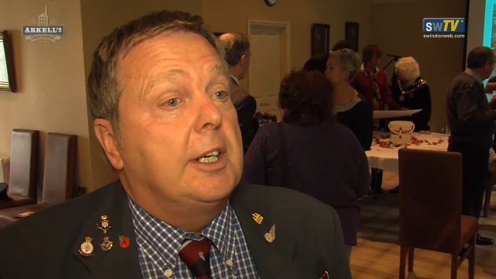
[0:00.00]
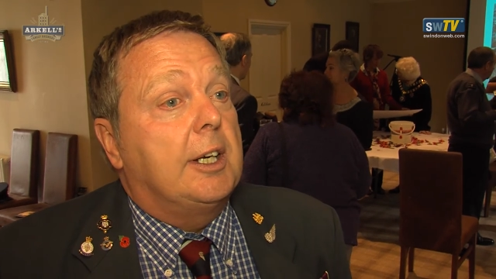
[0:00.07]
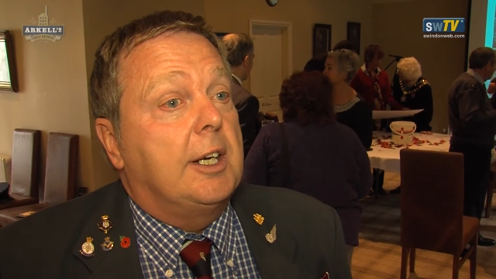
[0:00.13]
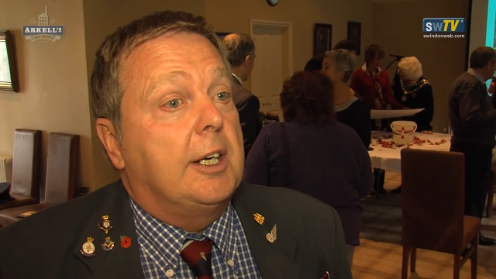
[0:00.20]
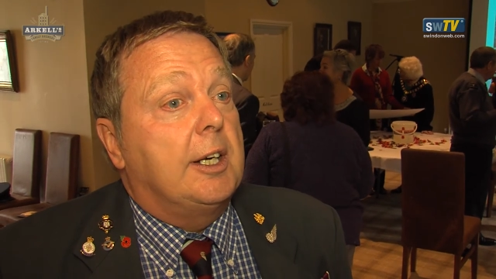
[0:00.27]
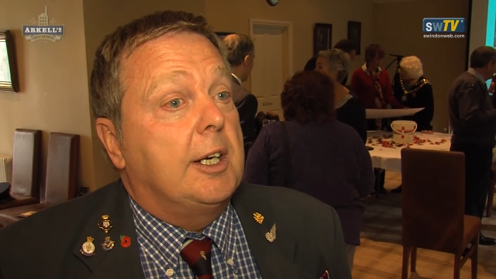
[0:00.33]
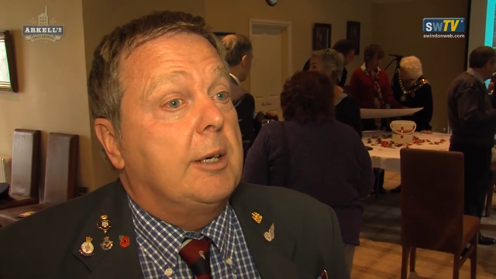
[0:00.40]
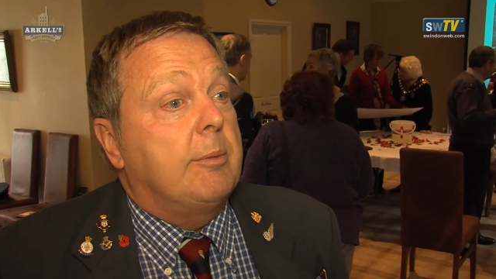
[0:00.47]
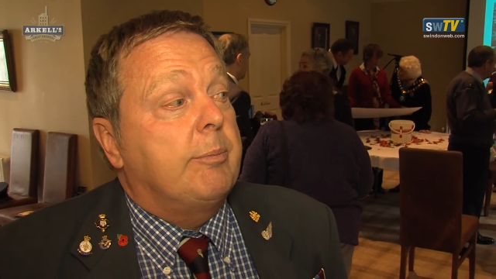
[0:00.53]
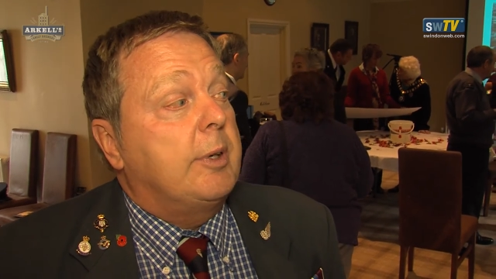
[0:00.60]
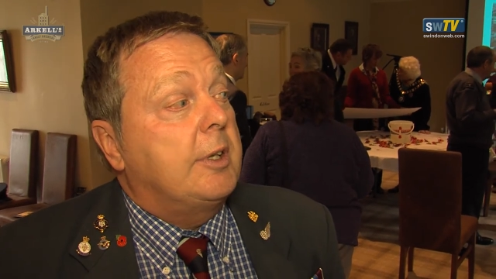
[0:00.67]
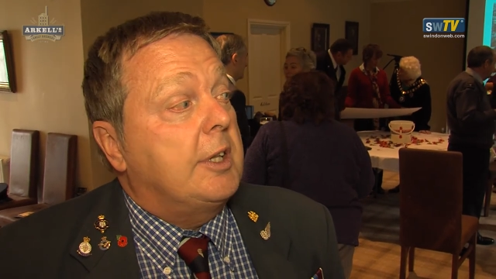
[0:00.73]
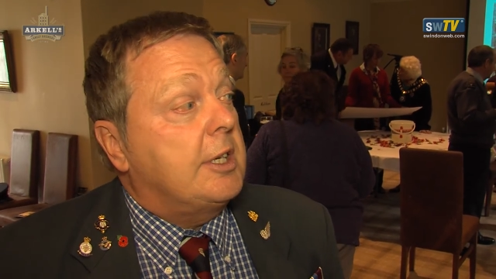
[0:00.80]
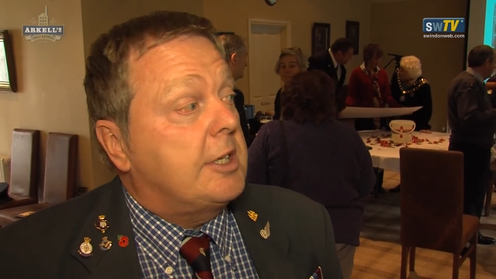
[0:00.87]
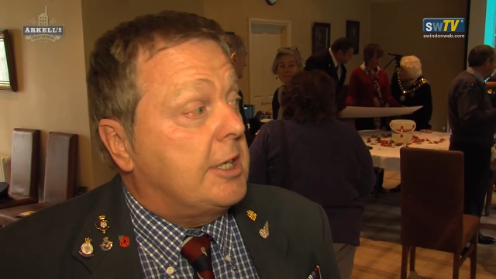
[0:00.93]
um,
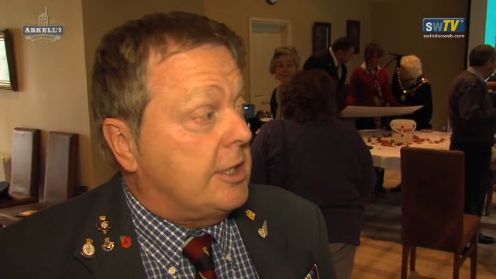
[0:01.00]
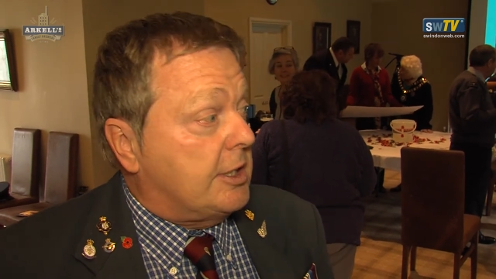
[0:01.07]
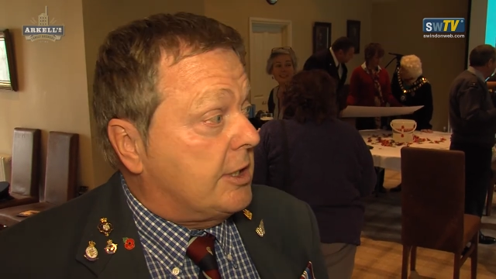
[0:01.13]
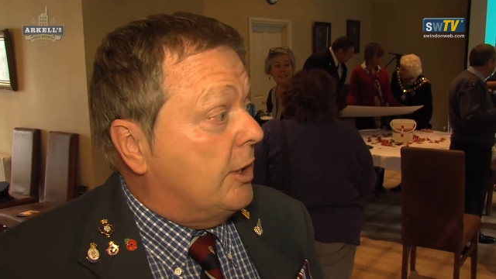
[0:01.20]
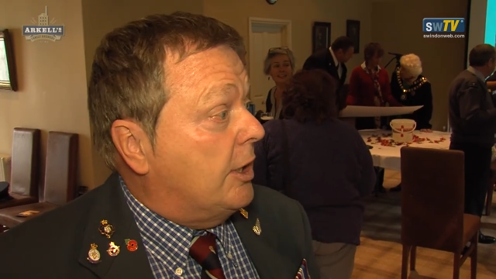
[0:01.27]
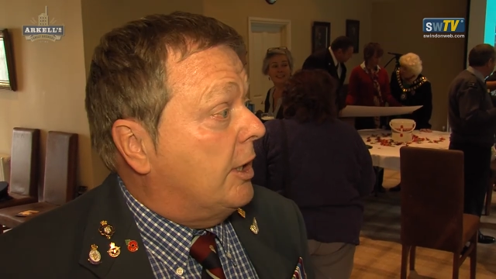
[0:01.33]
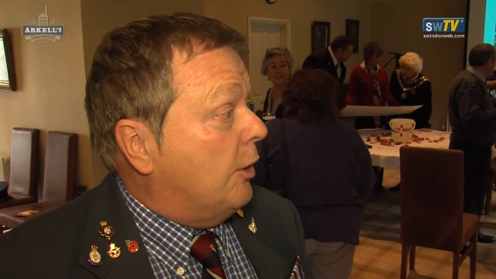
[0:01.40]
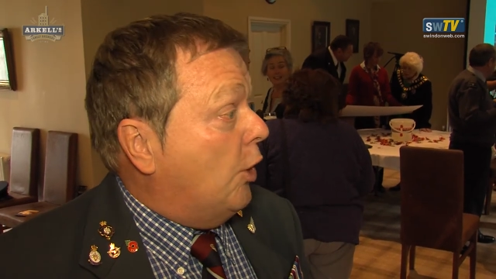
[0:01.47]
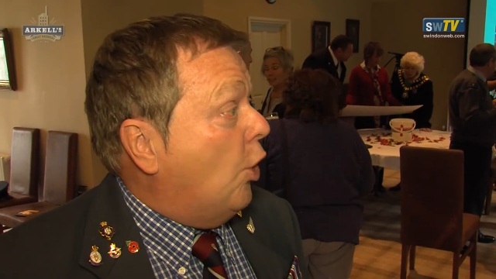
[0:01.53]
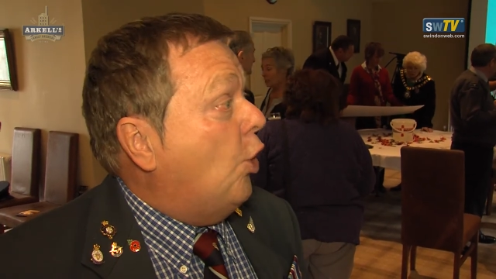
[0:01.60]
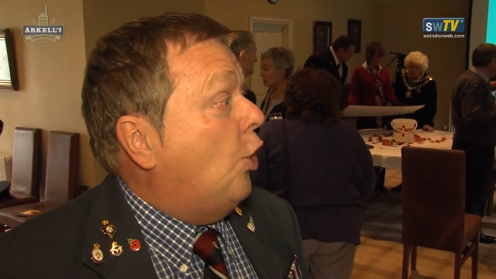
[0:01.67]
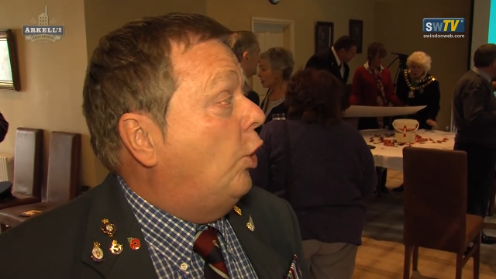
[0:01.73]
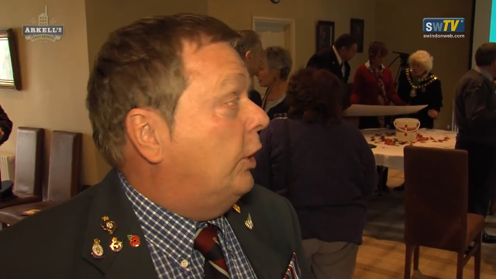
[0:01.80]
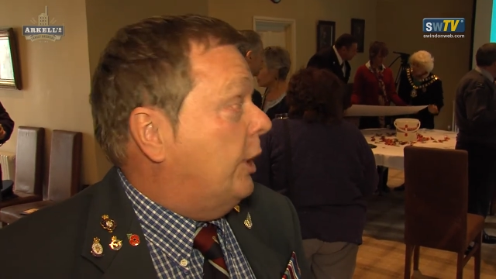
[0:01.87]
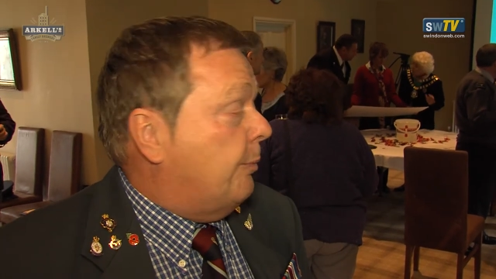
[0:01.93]
but this is uh,
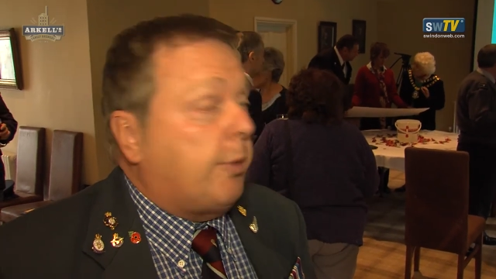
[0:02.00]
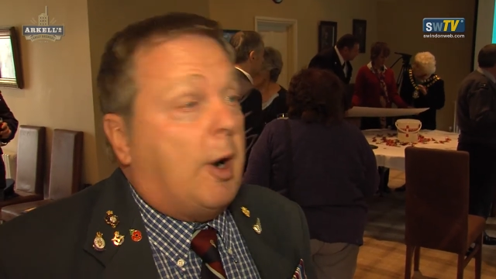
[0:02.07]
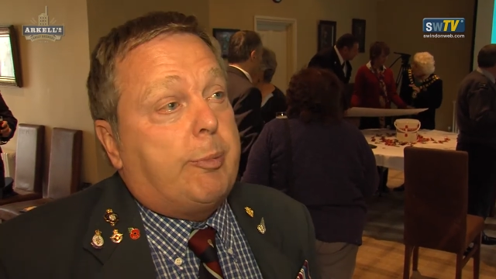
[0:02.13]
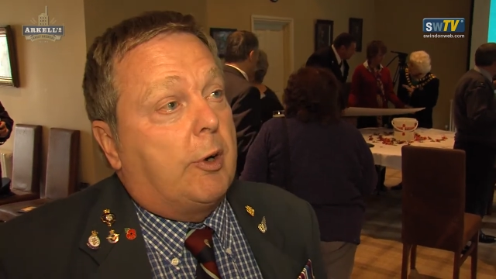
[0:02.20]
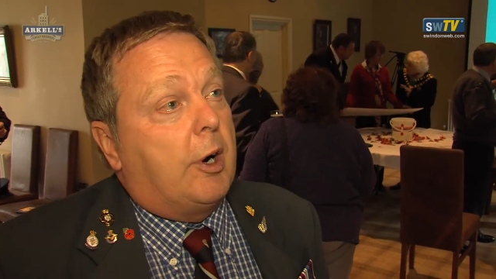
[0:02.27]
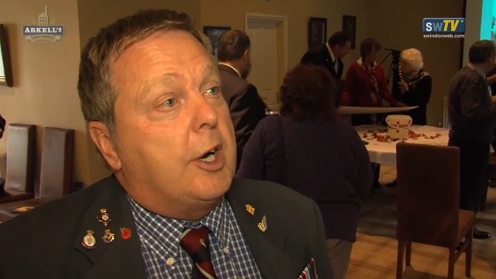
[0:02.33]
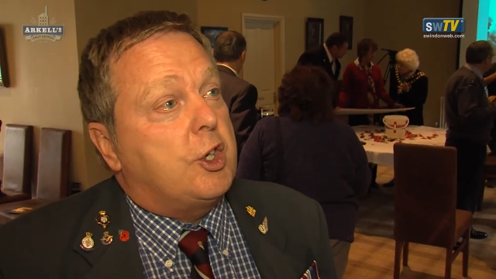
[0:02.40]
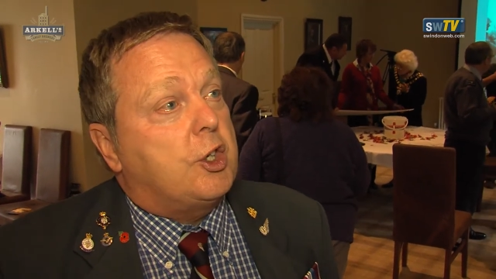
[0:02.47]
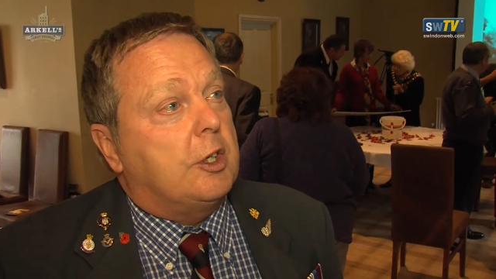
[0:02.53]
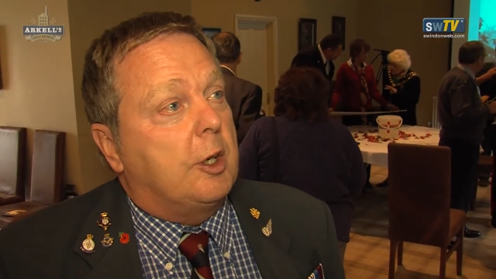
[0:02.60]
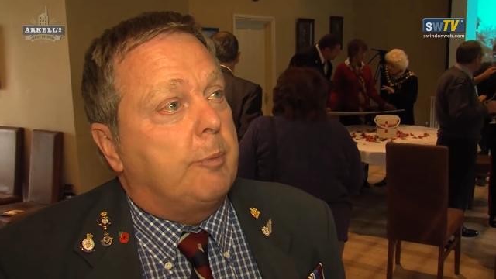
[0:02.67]
all in preparation